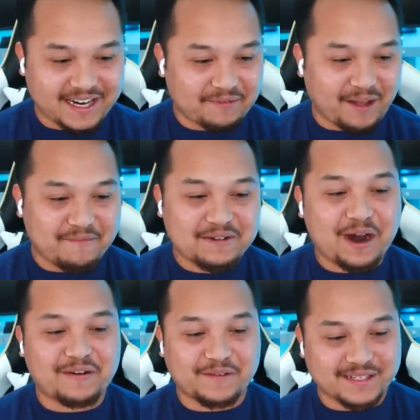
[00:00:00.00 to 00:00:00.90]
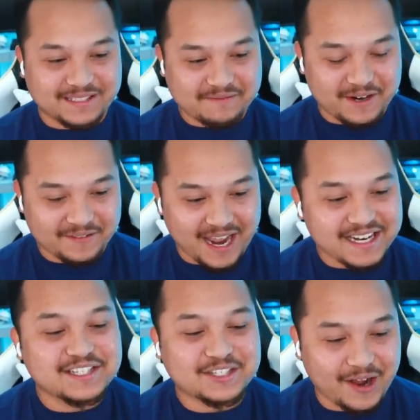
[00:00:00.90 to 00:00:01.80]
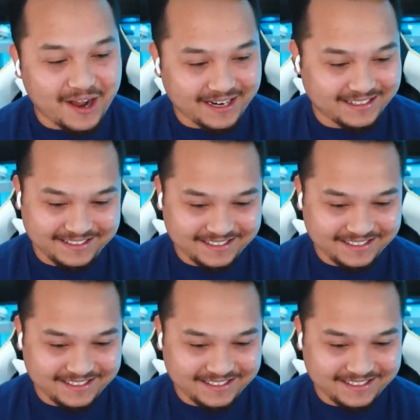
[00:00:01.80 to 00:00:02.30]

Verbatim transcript: I'm, I'm nervous. I, I'm nervous. I need Sean.